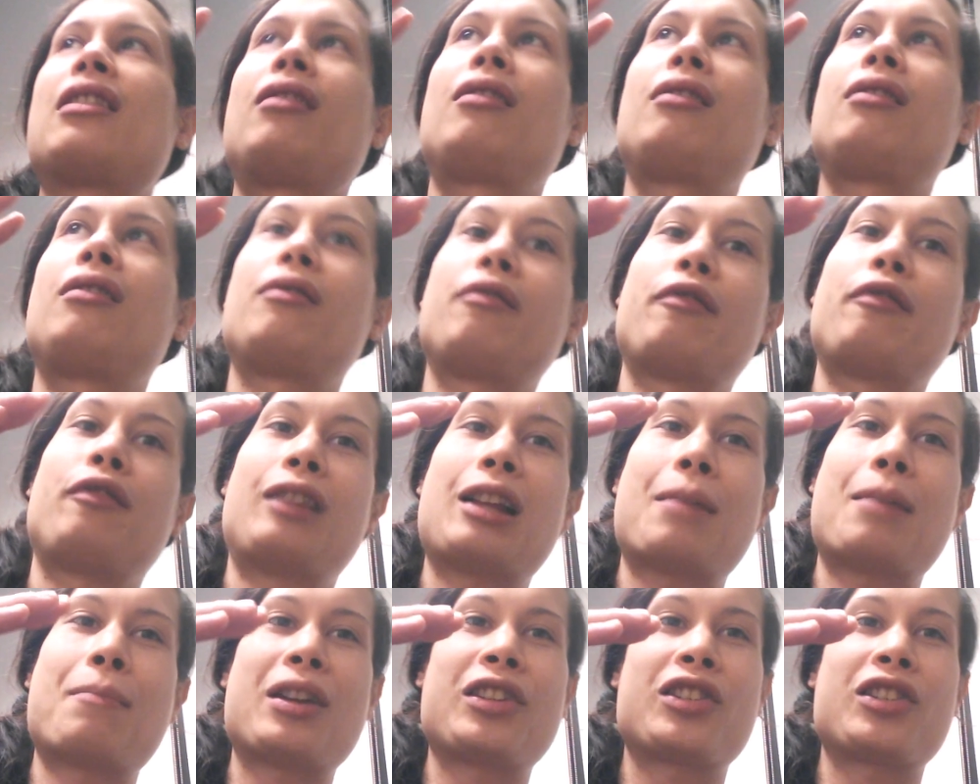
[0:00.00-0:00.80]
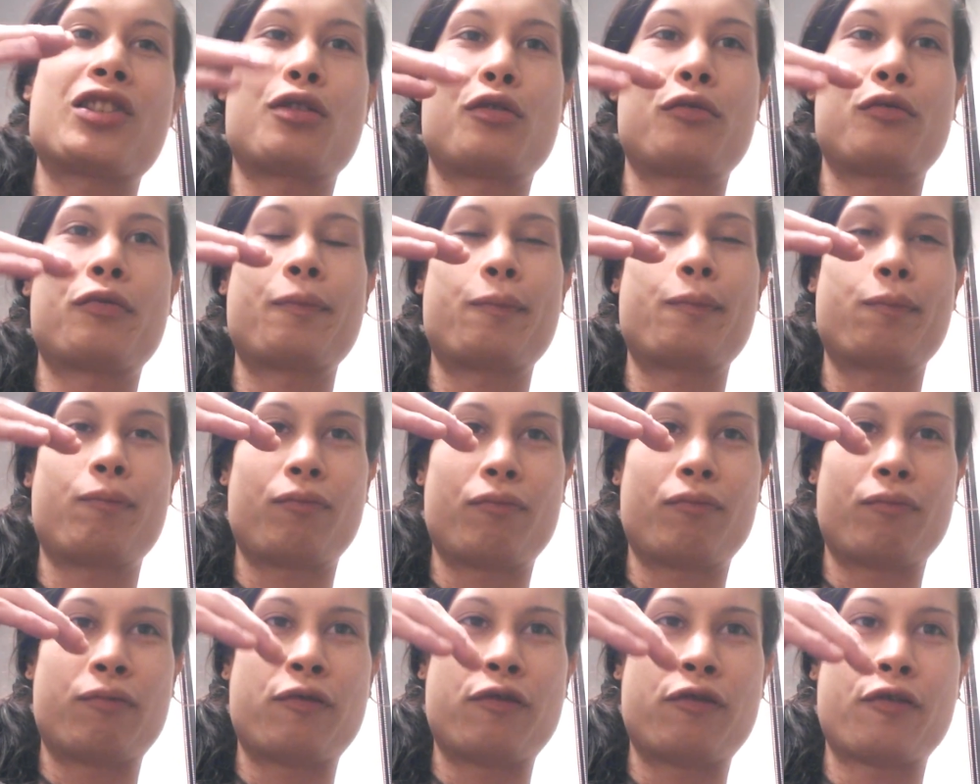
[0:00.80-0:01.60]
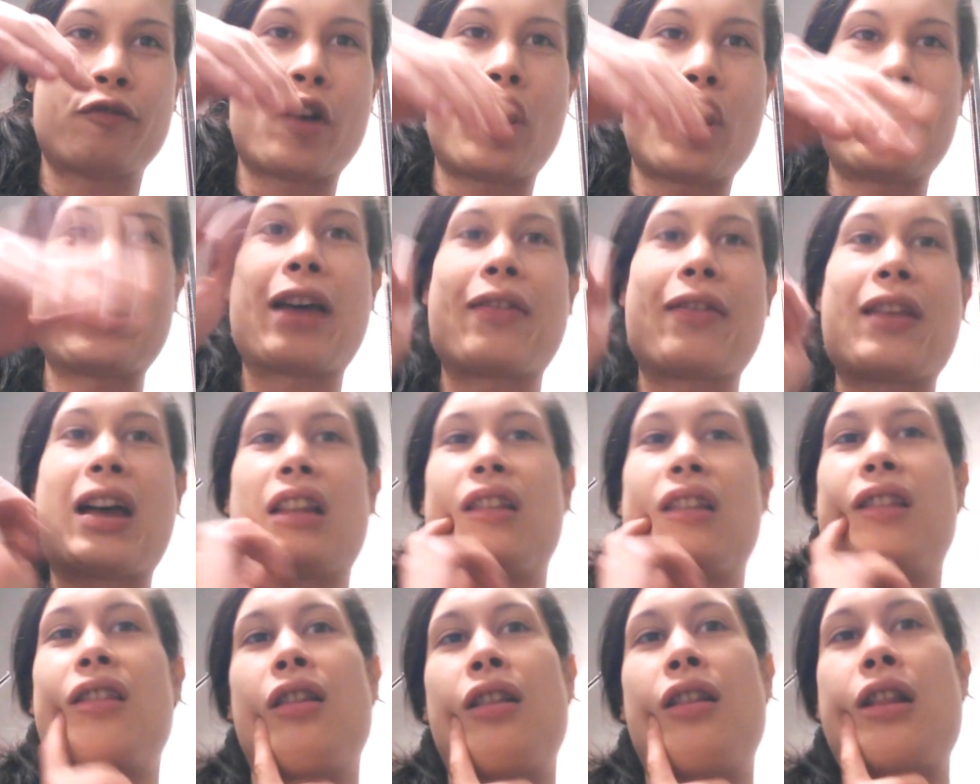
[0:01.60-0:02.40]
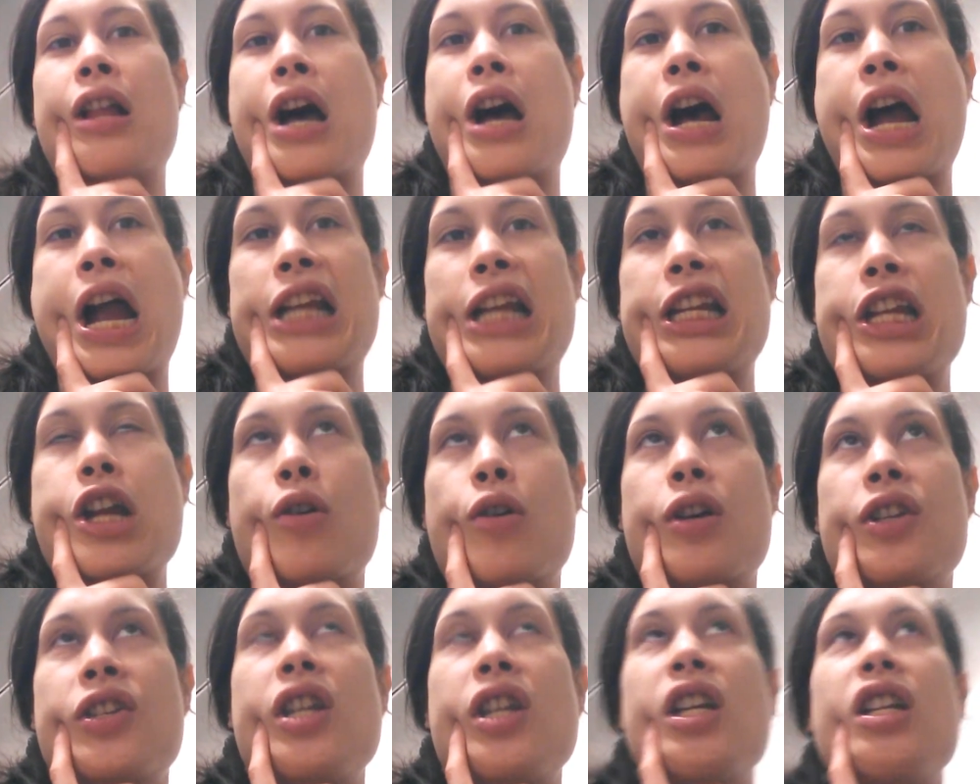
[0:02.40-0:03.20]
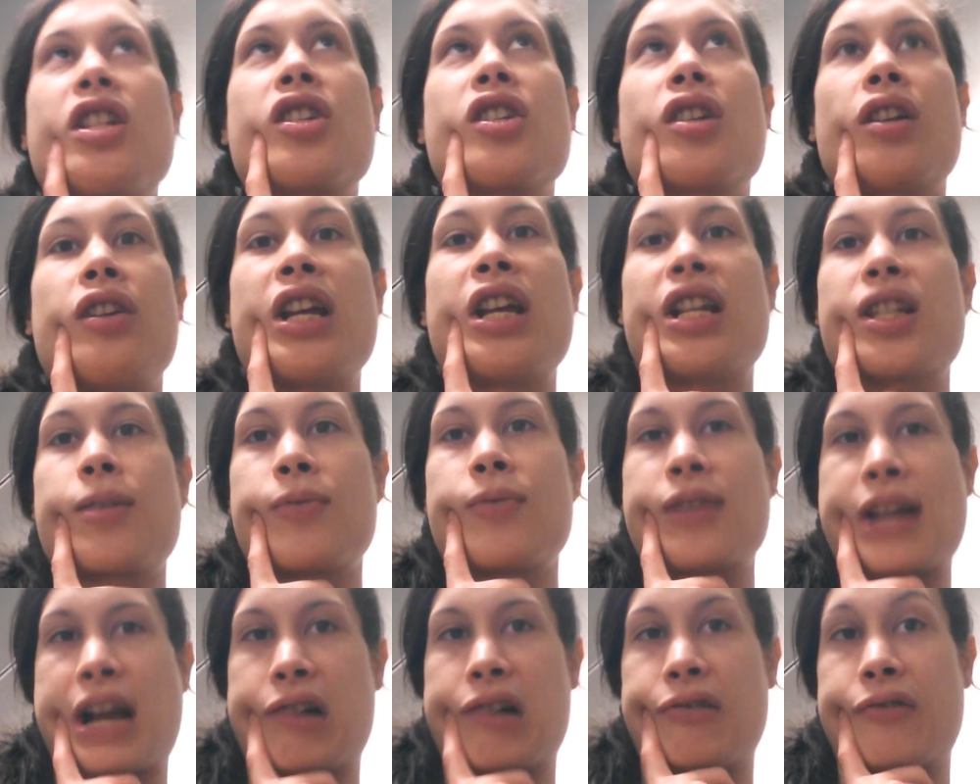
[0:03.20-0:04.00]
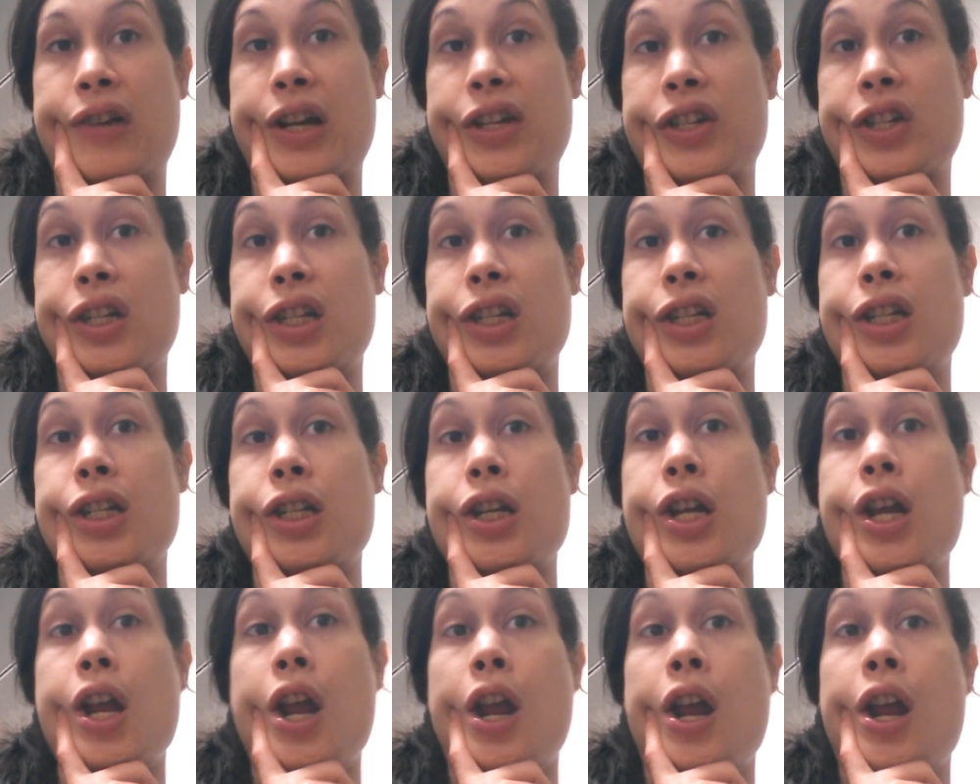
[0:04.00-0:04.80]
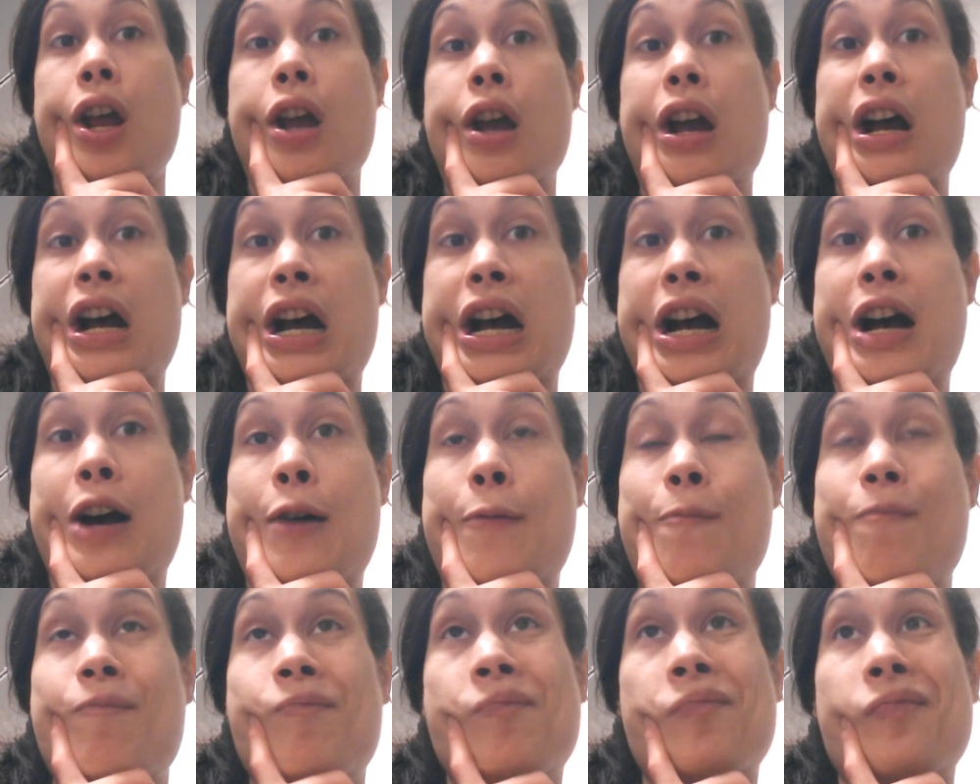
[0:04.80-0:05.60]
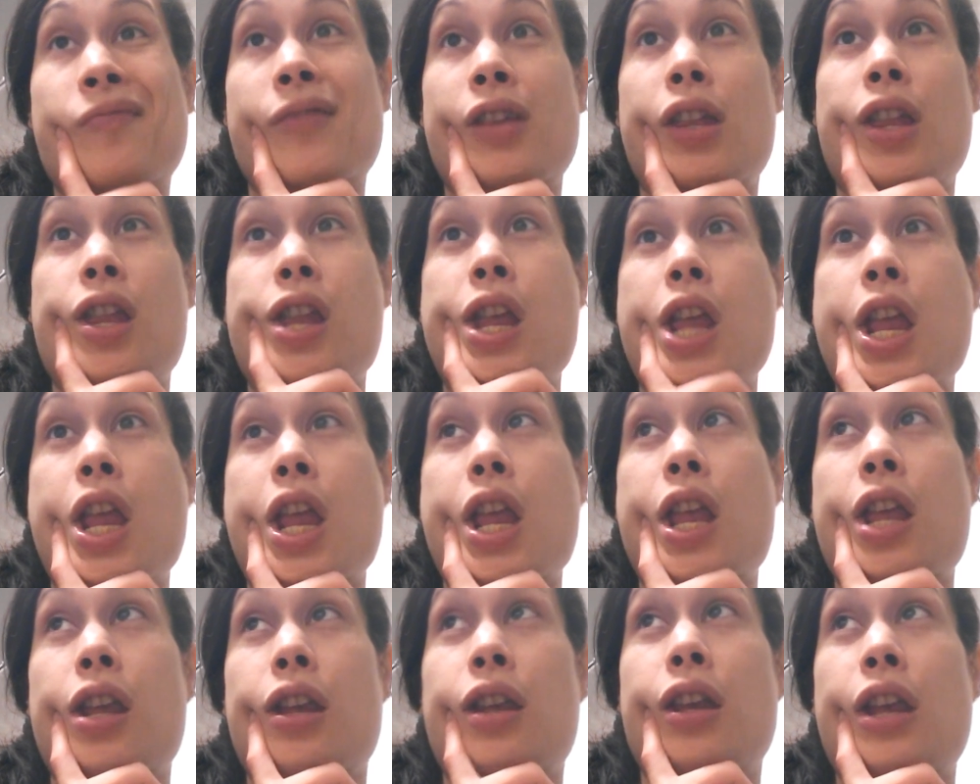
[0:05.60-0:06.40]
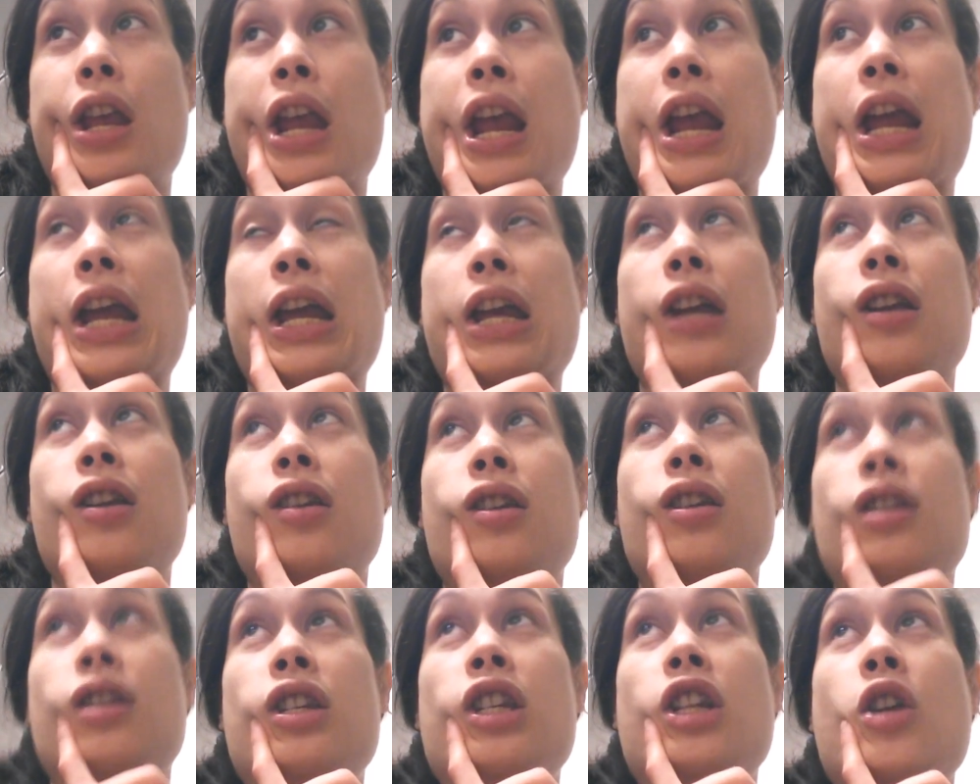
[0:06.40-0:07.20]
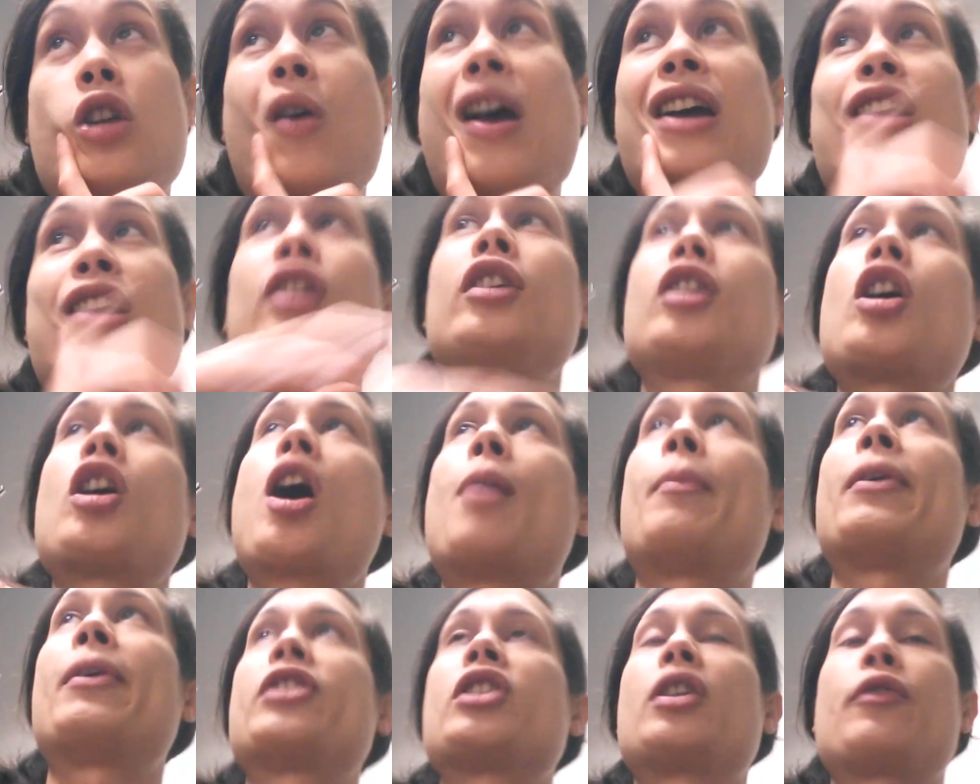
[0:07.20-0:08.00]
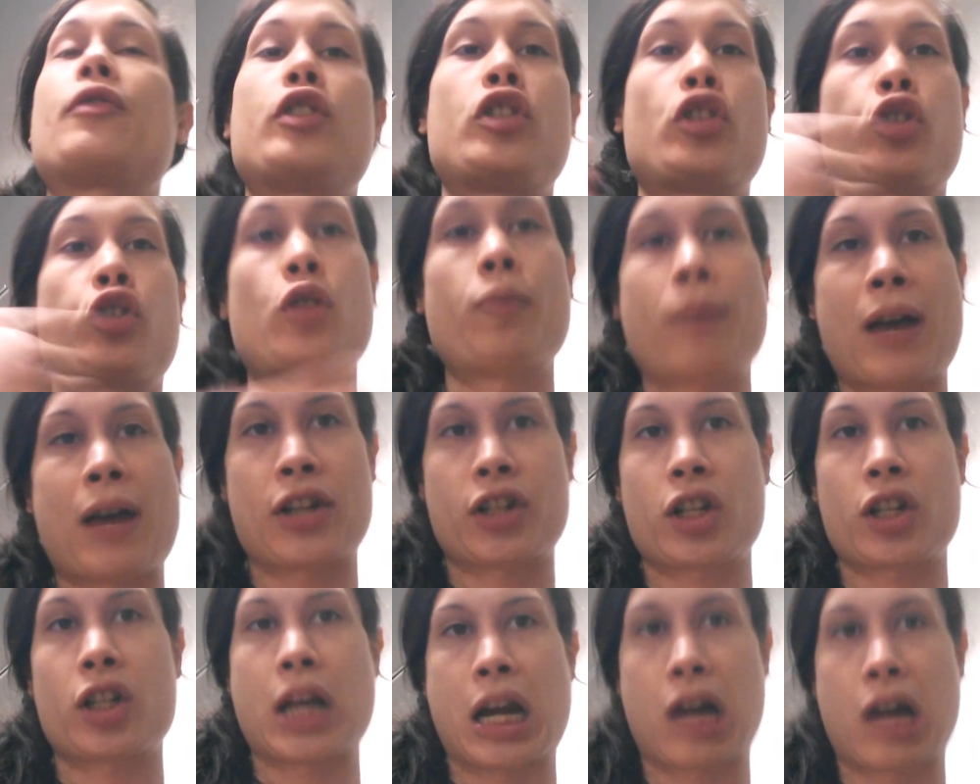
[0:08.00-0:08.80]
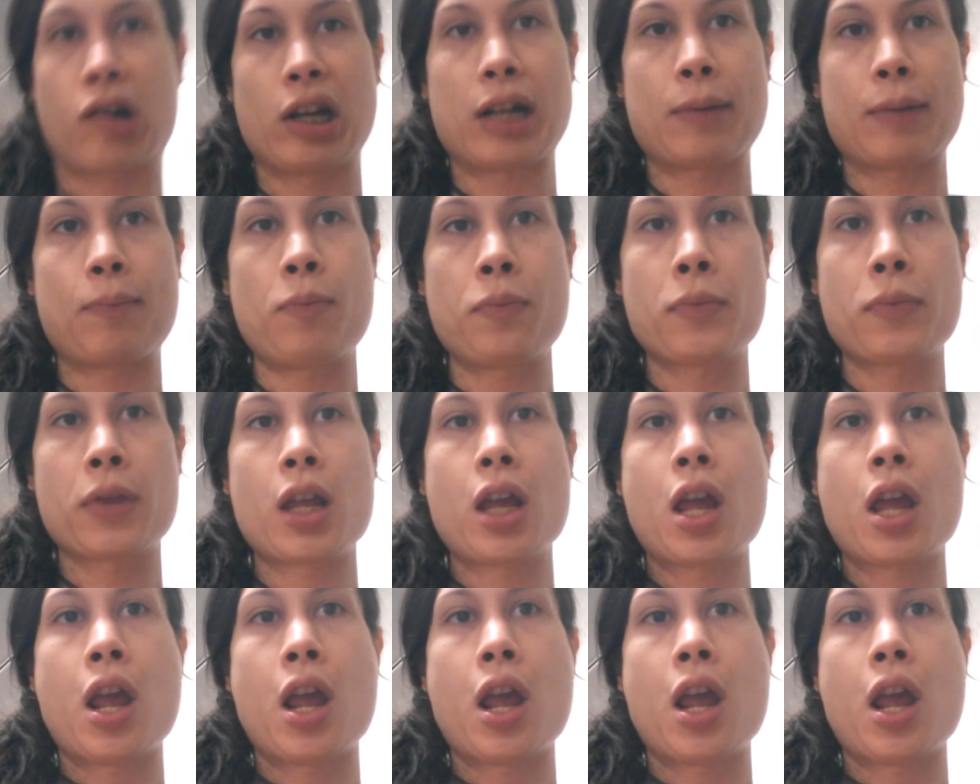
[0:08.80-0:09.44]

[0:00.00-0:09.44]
let myself fall down that line, you know, because it is going to take some sacrifices. And, you know, I couldn't call myself a true pescatarian